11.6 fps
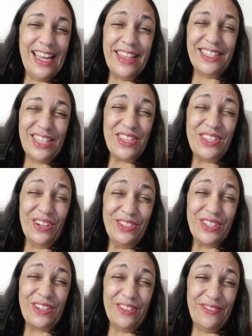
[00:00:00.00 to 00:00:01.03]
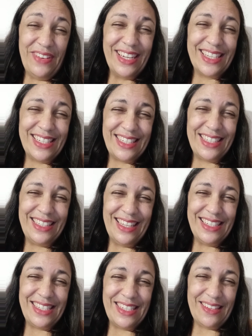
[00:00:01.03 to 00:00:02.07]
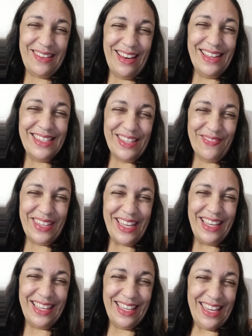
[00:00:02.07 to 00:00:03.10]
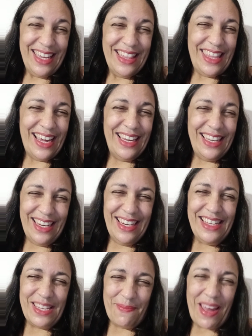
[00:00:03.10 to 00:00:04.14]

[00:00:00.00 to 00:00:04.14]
That's a surgical fix. That's not something that it's a